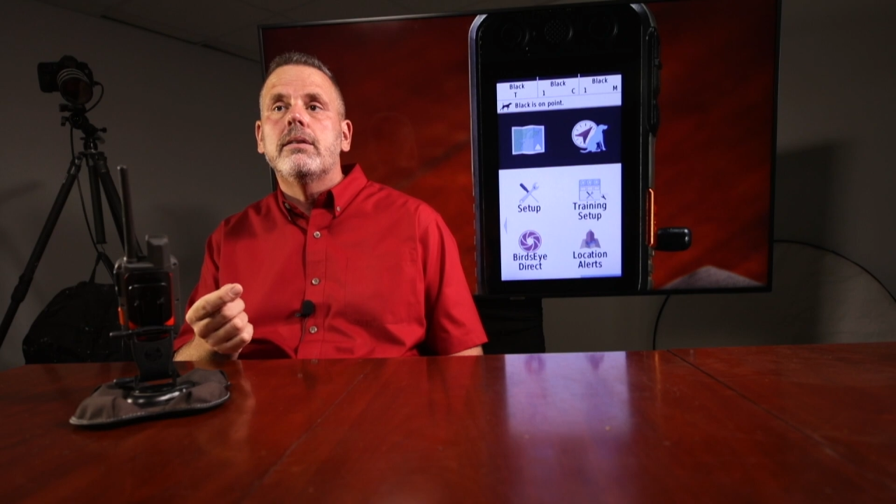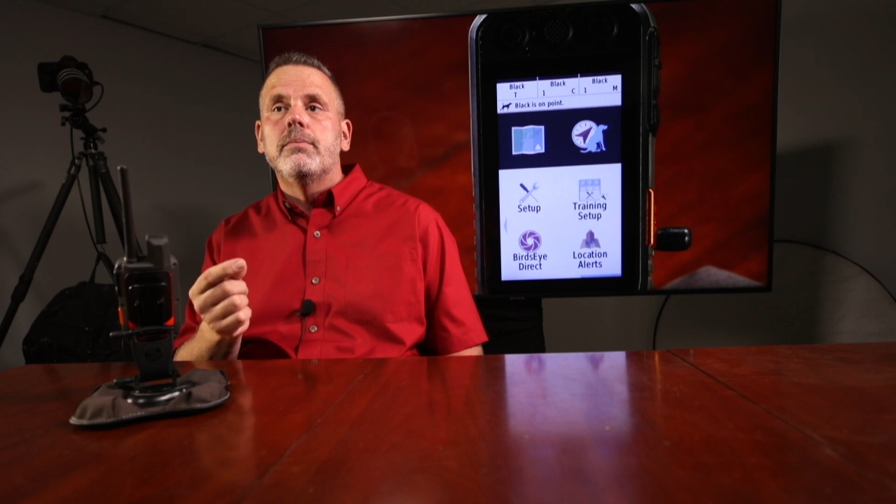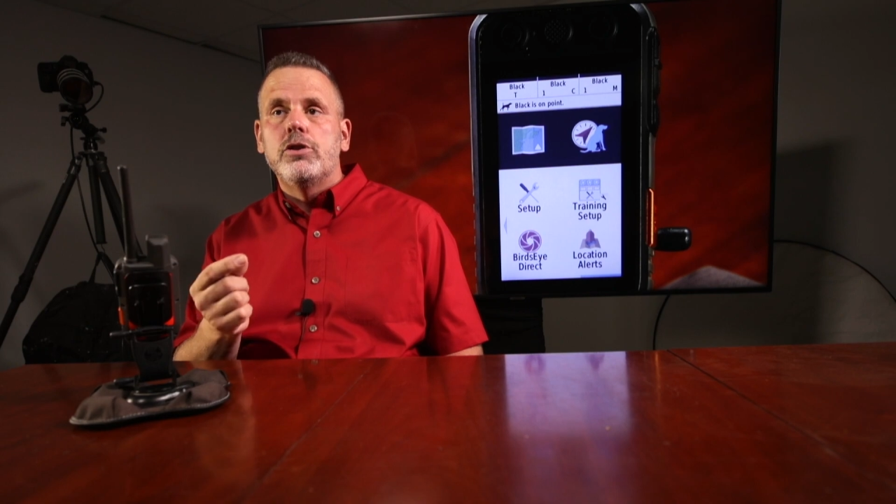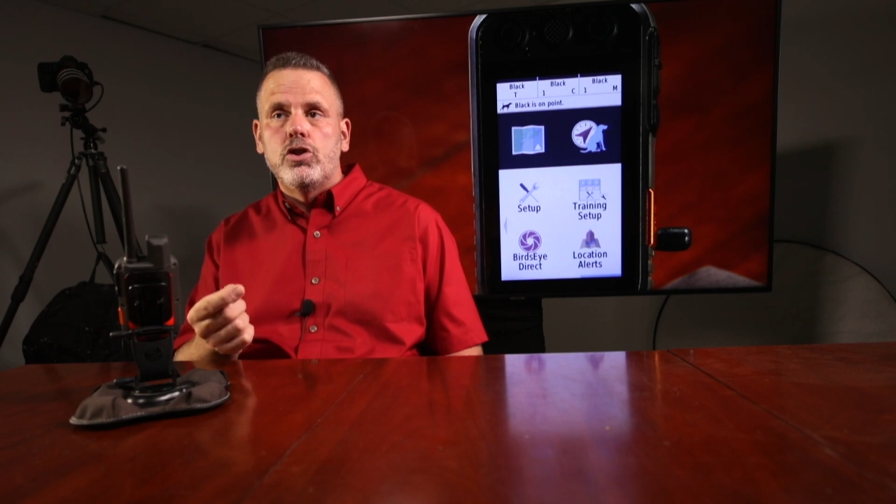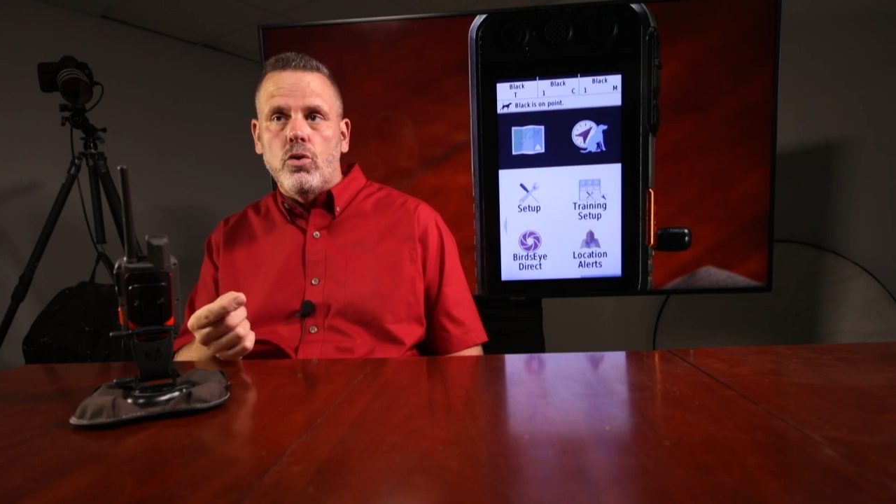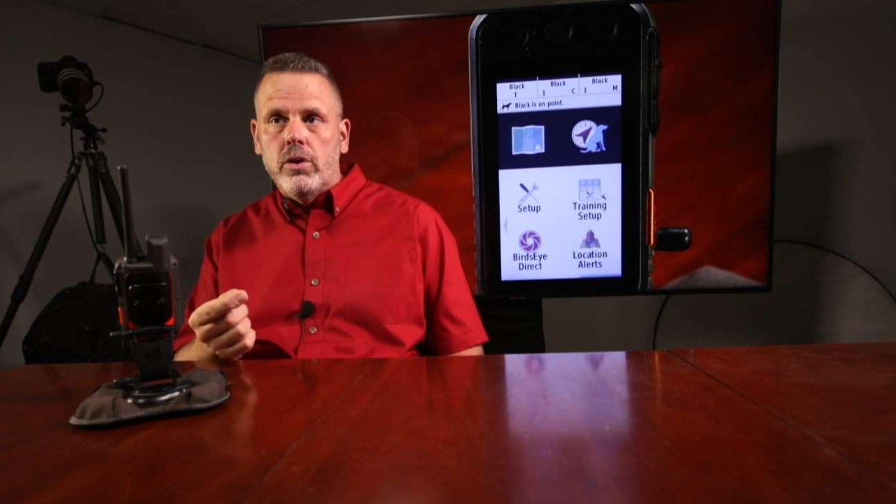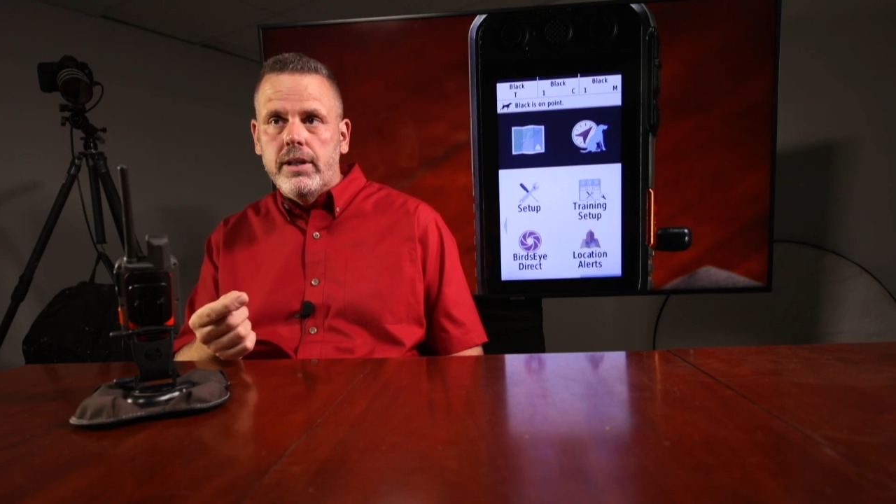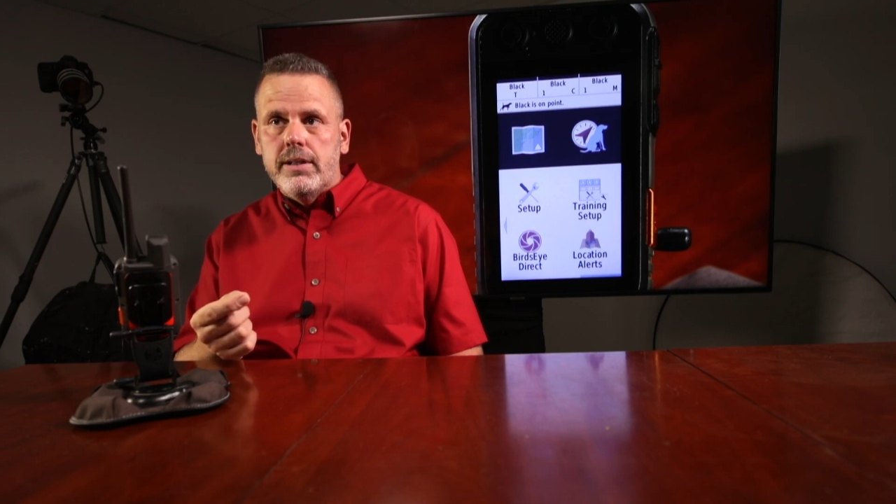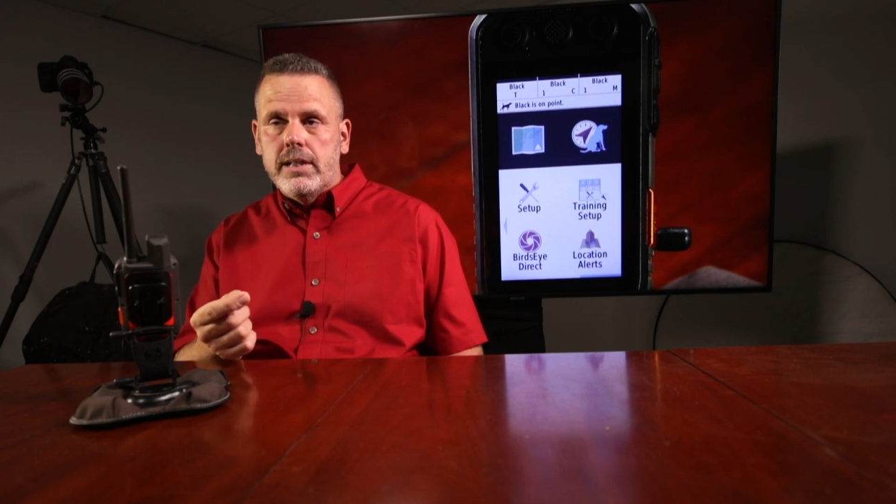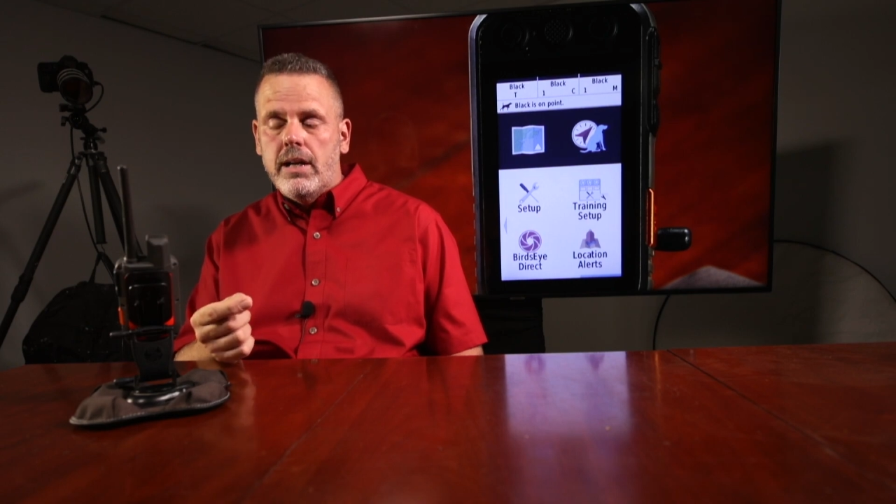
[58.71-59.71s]
the majority
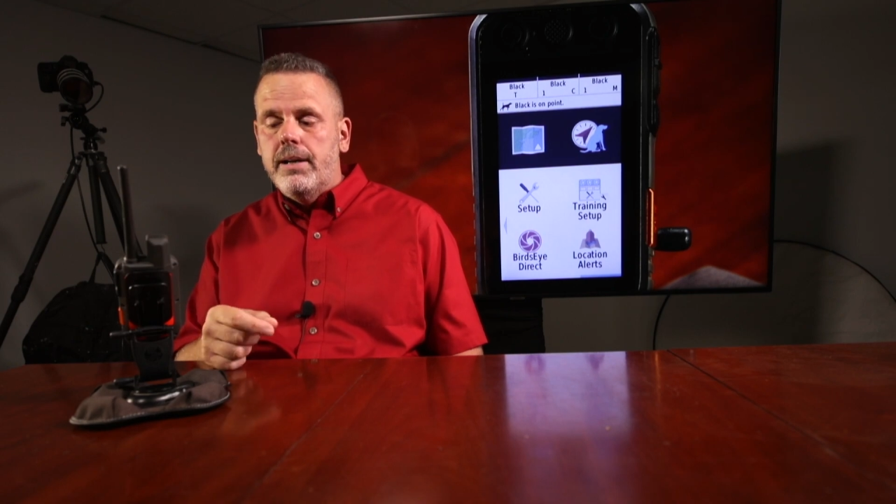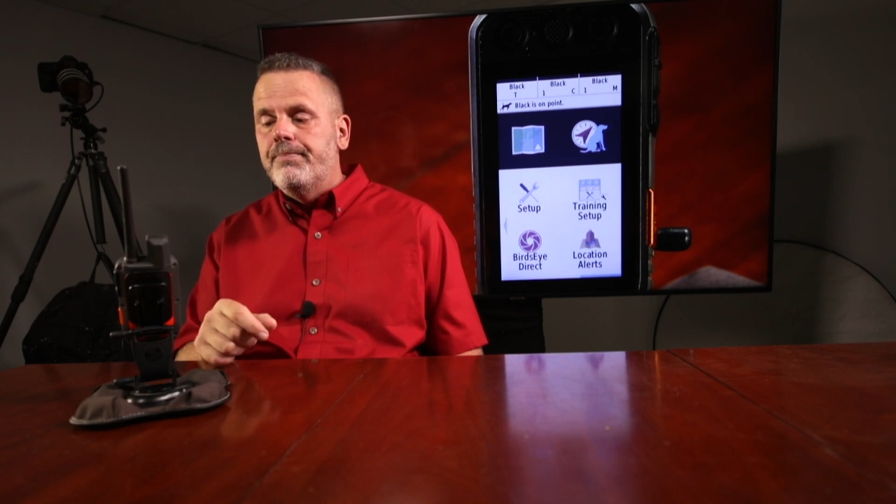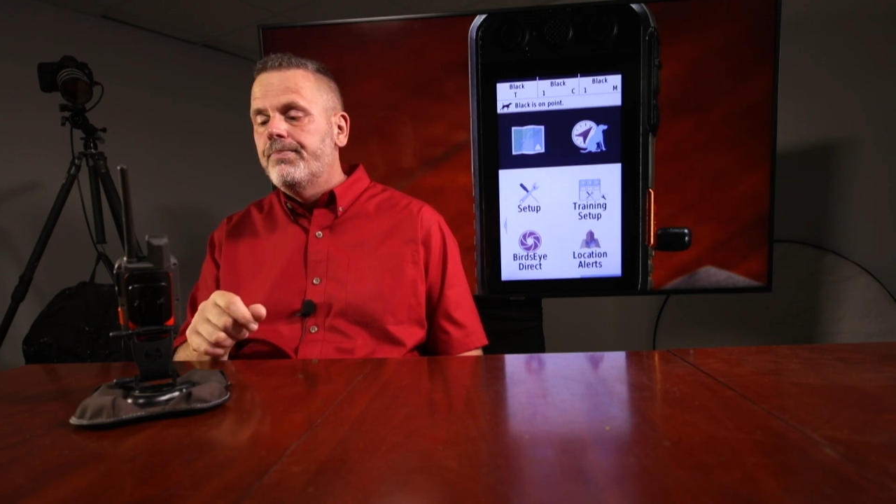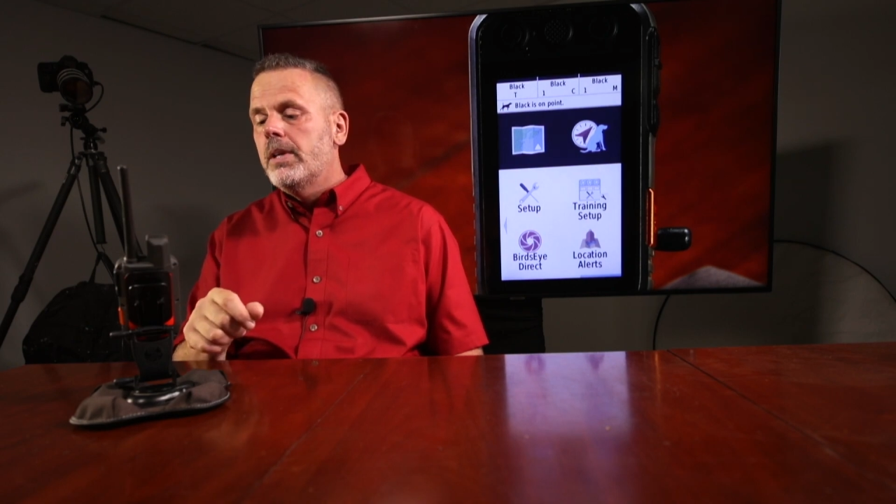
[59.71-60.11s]
of the time.